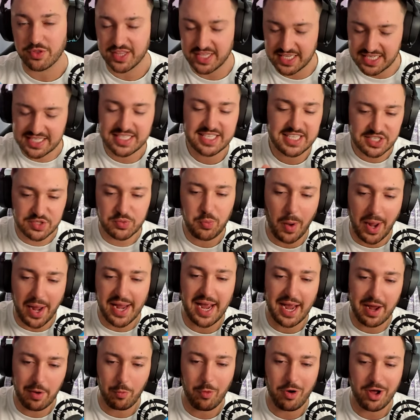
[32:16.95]
This is why
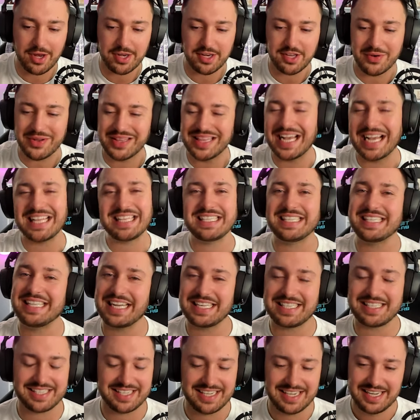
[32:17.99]
I want you, and
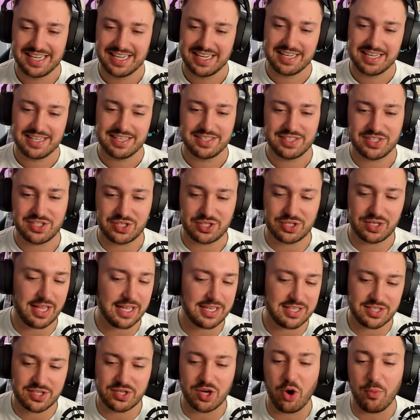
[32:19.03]
that's
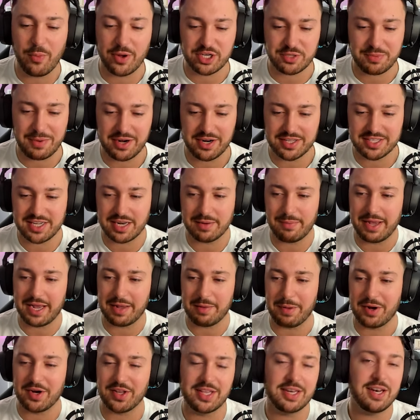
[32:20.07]
so much better. It's going to make
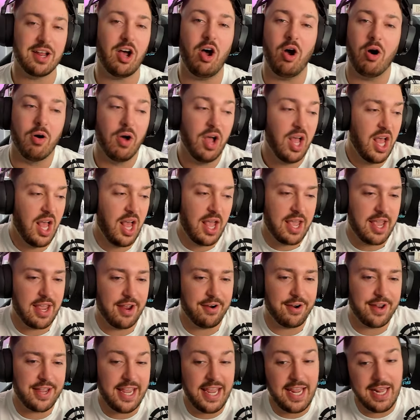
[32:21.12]
it better than, oh,
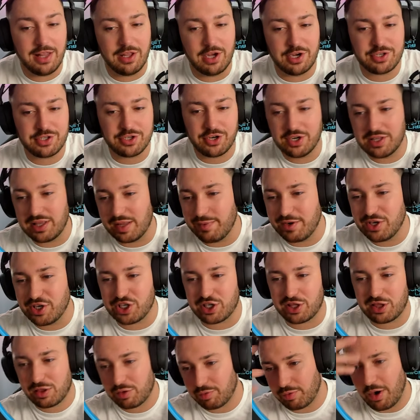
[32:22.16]
here he looks good. Let me
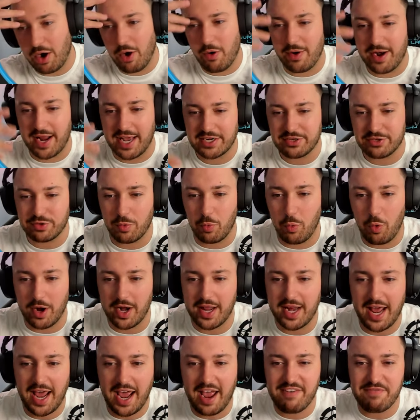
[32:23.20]
just throw an extra
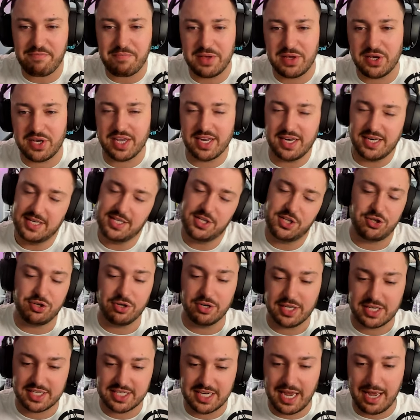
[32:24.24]
$1.5 million and he
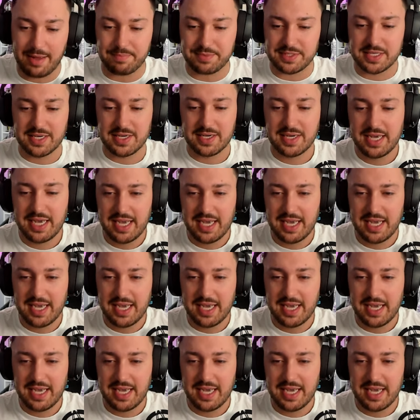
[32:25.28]
should accept.